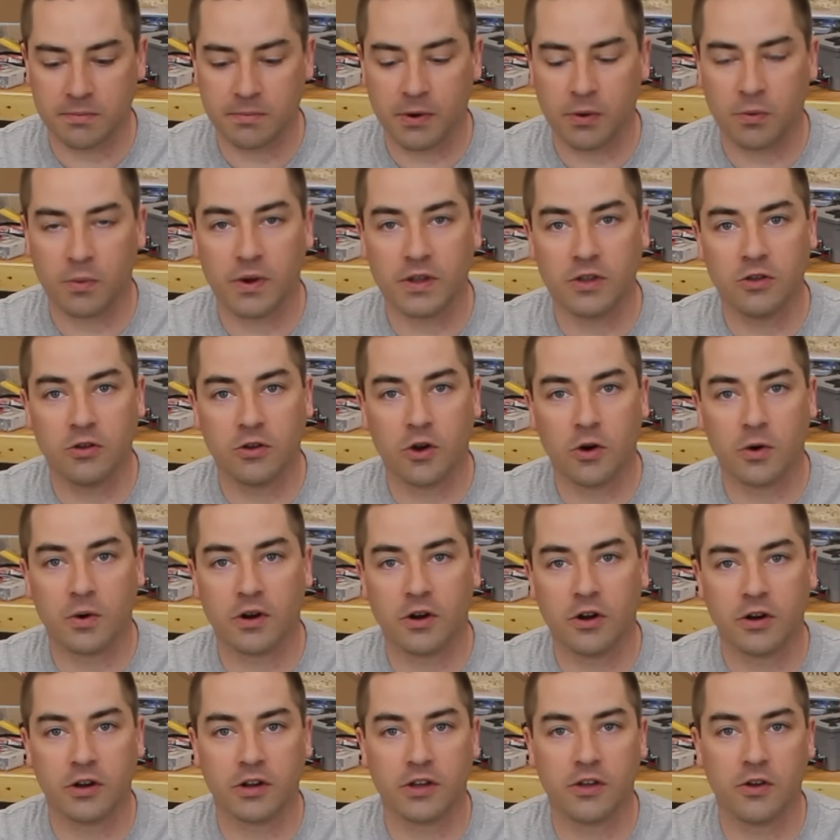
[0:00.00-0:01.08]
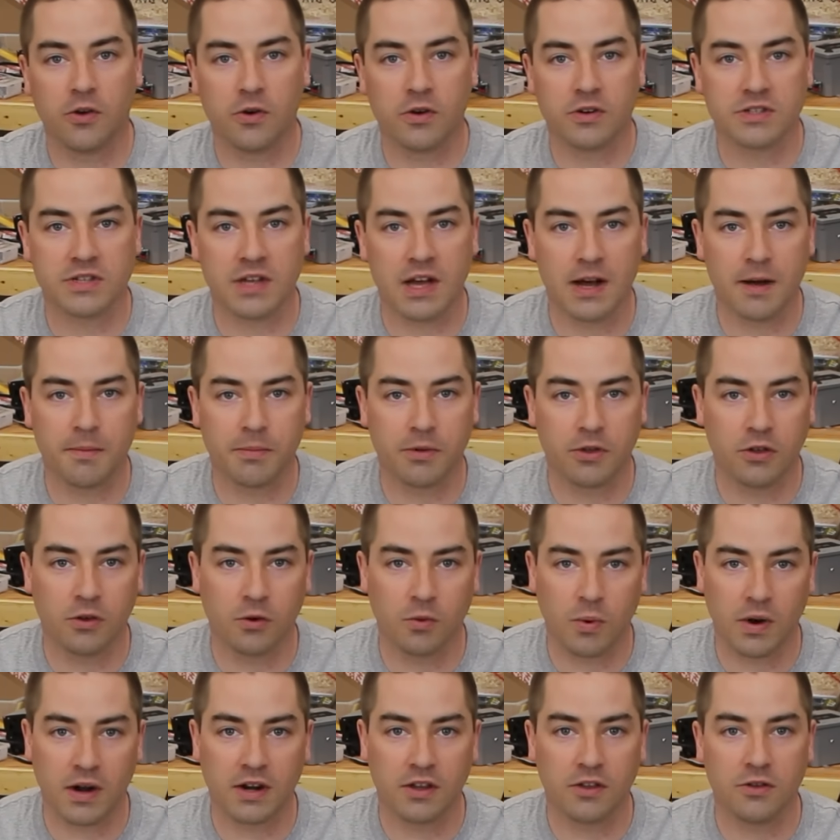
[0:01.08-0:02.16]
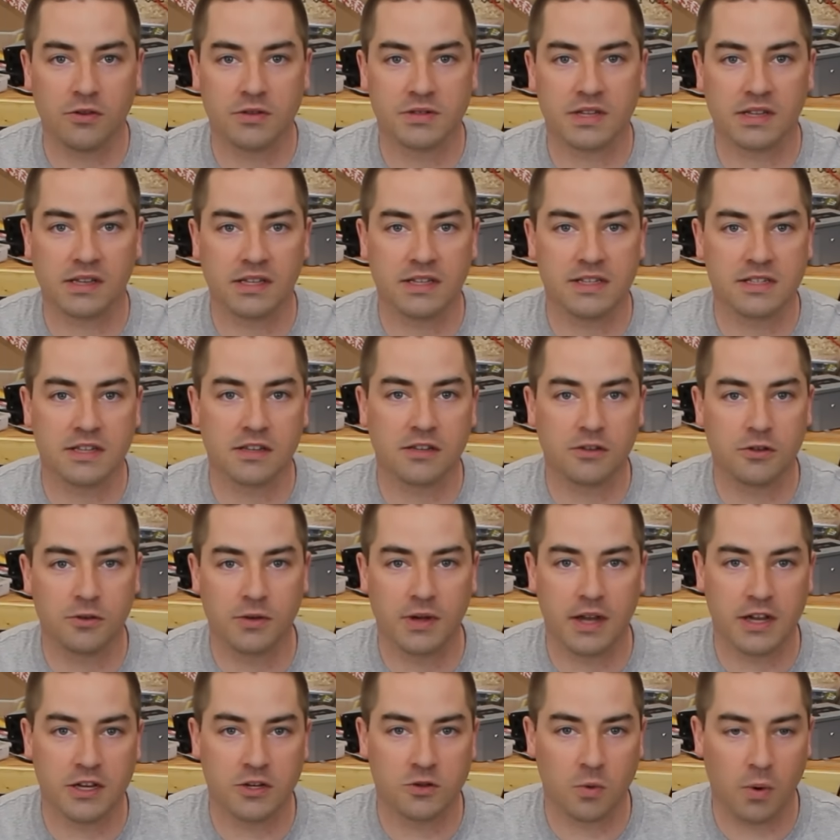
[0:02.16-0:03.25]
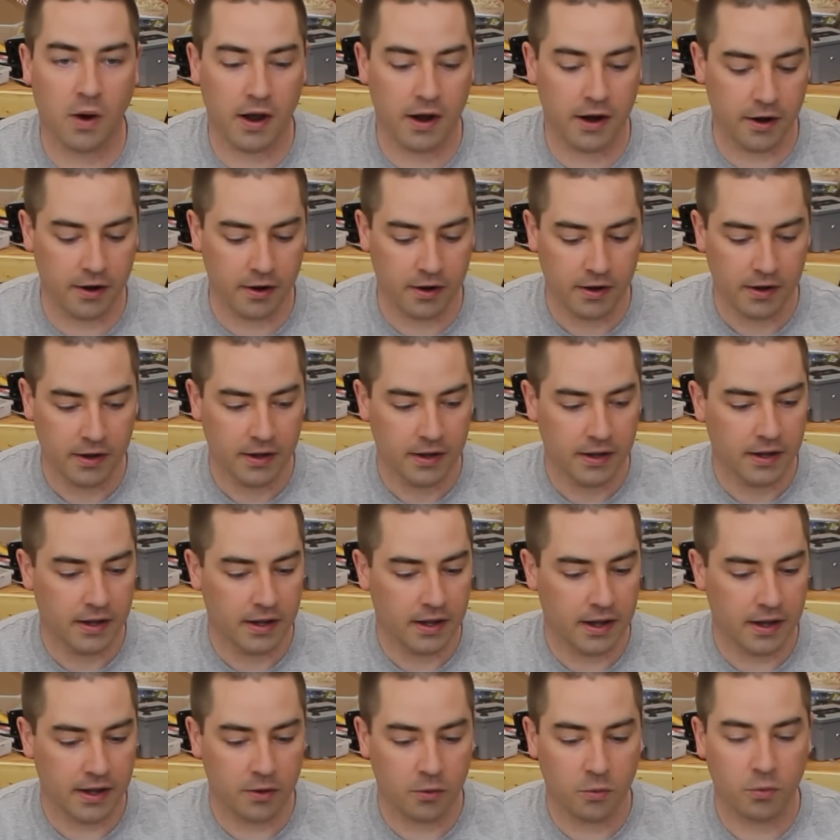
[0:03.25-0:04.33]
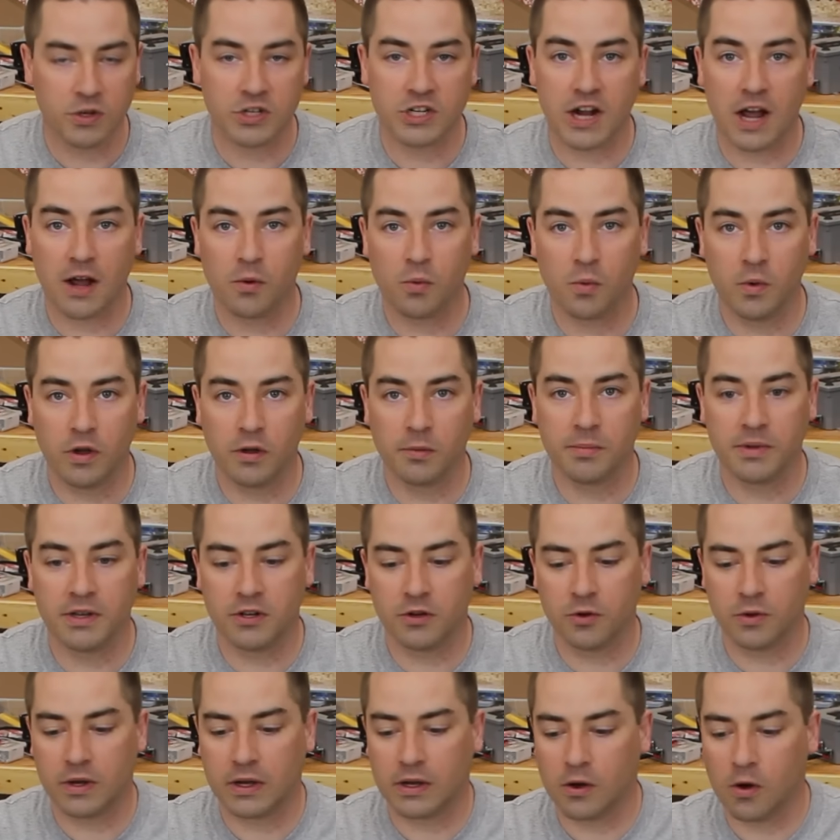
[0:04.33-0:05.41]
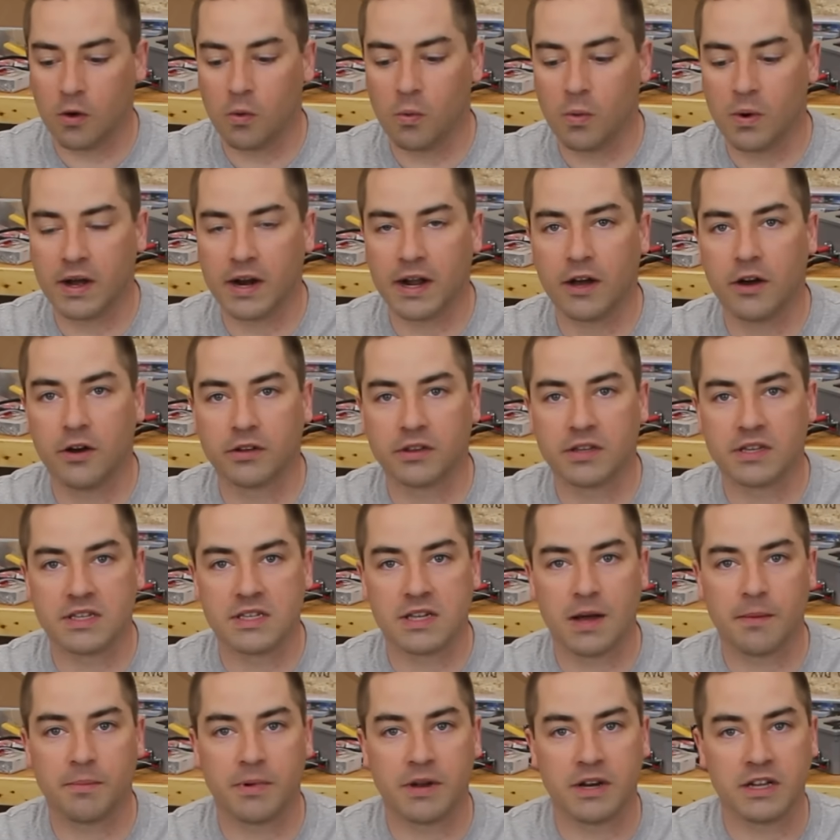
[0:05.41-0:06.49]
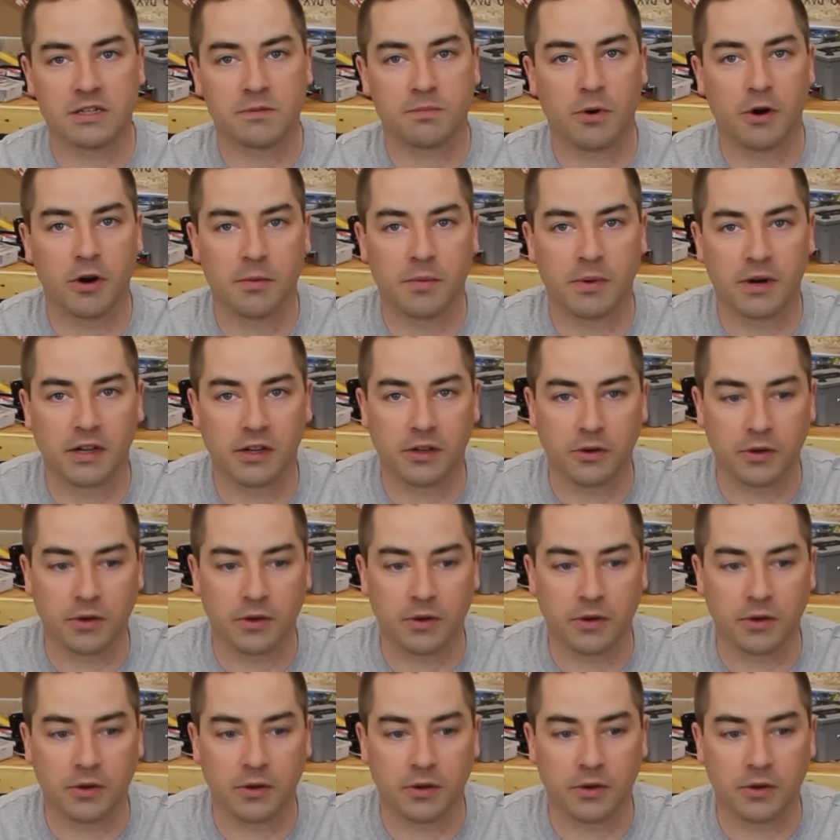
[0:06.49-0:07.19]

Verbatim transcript: But when you go and hook yours up, you'll want to use at least a two gauge wire, uh, which I will be doing when I hook this up in its permanent